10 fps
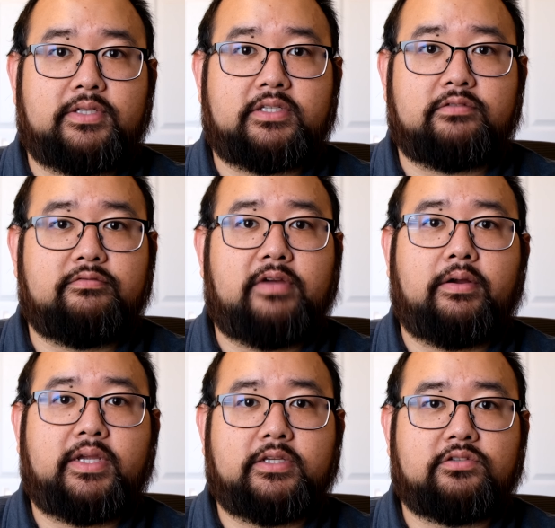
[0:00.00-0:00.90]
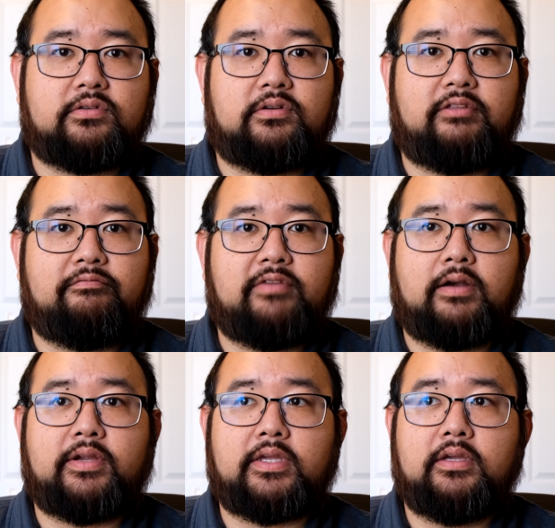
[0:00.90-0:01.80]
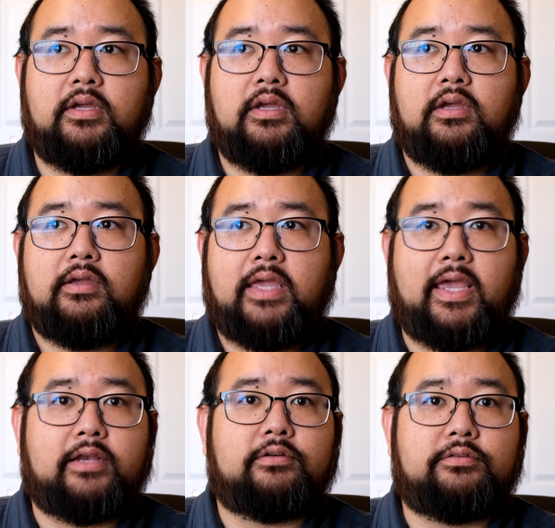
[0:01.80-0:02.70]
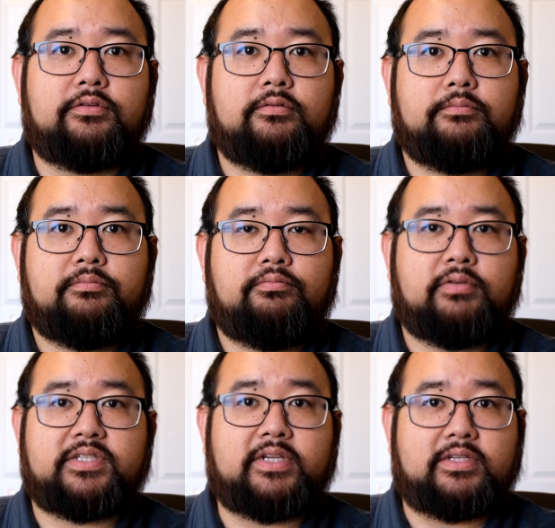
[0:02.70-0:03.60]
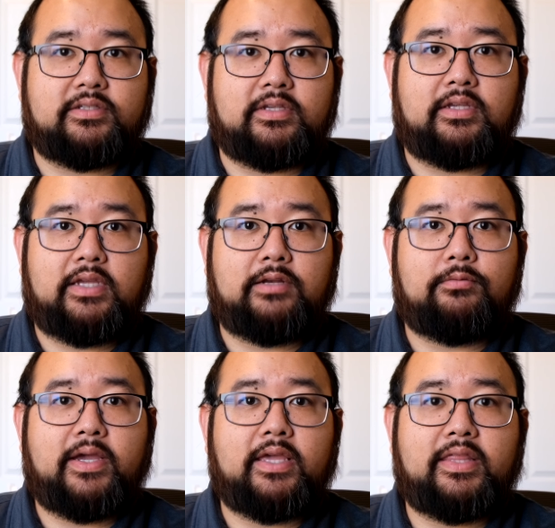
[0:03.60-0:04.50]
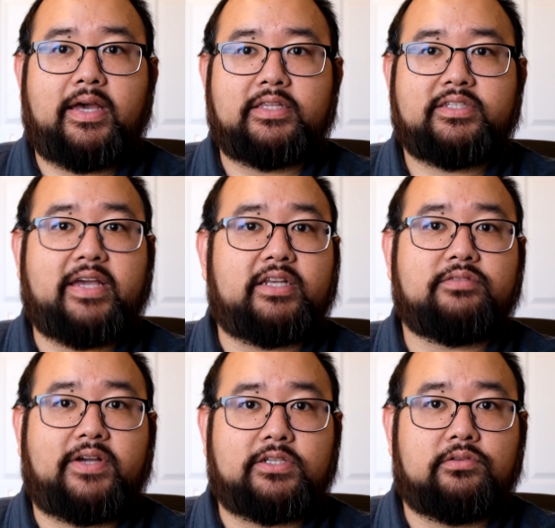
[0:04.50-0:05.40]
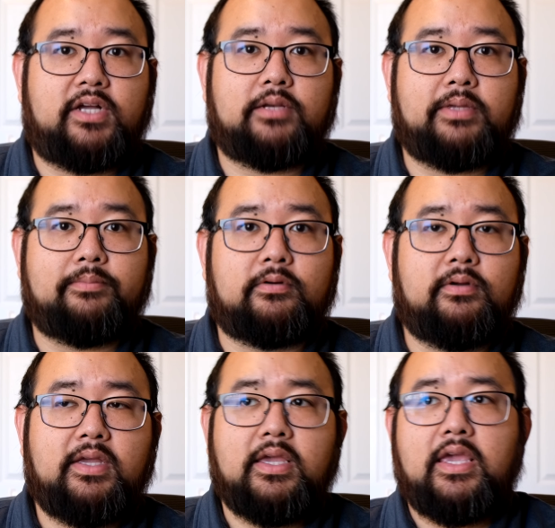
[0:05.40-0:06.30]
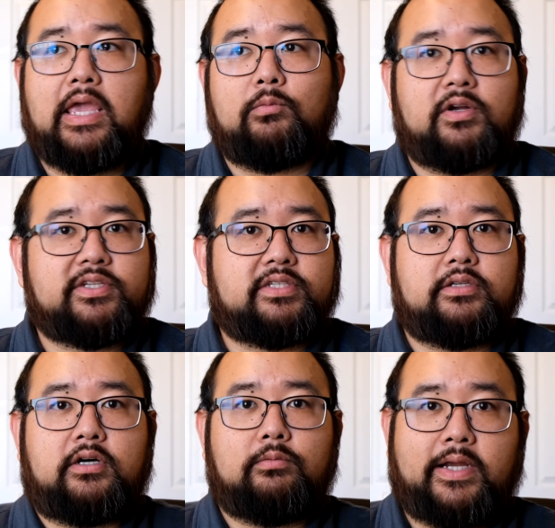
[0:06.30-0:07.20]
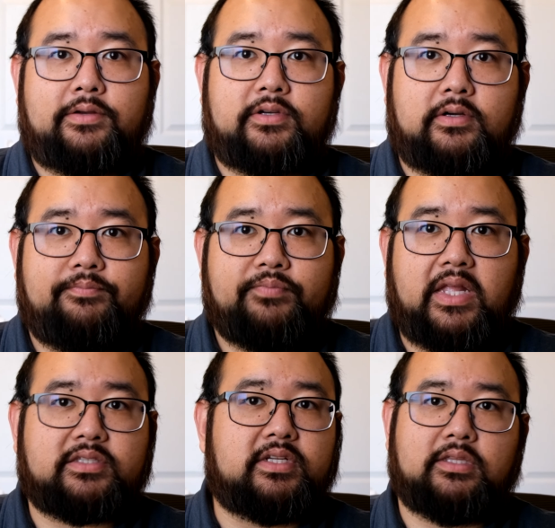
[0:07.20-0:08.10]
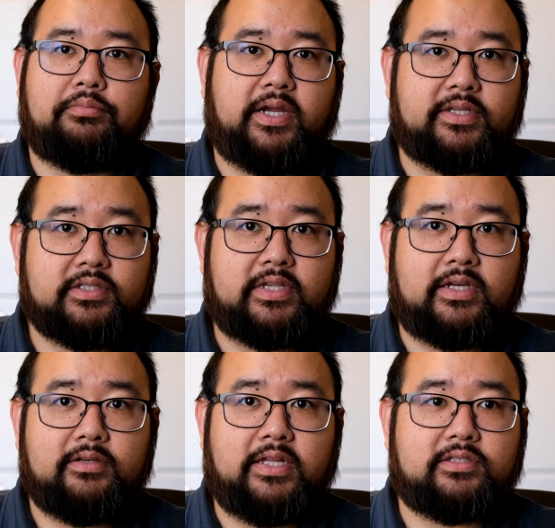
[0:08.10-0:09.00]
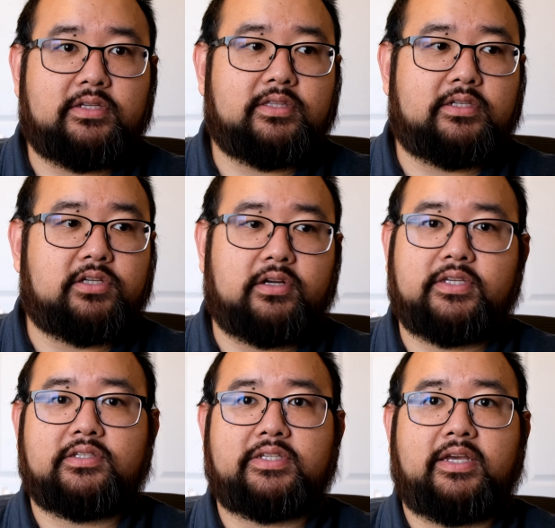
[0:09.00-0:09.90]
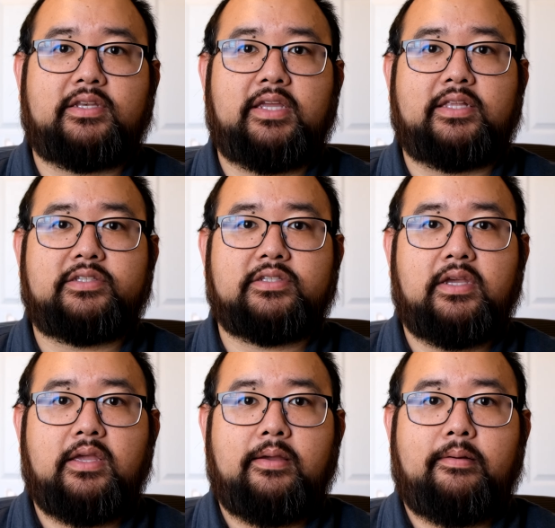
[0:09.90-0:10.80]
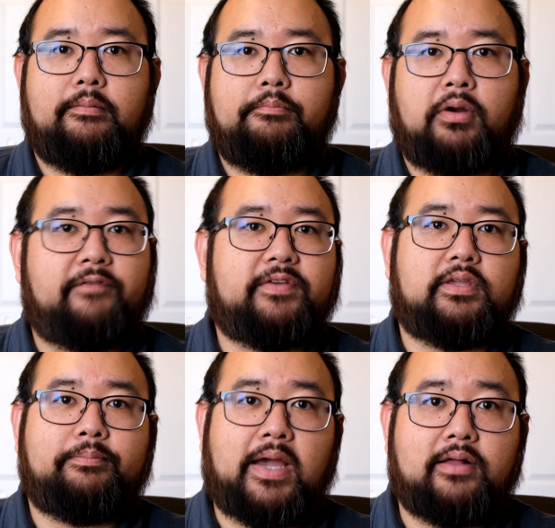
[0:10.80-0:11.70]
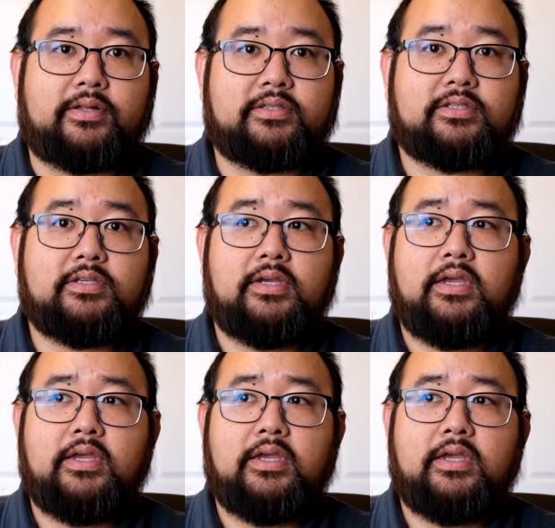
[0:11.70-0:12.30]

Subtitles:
is very controlled and very handled precisely in a way that's satisfying to a lot of people. It works as an all-rounder. It's not the brightest set. It's not the darkest set. It's perfectly balanced,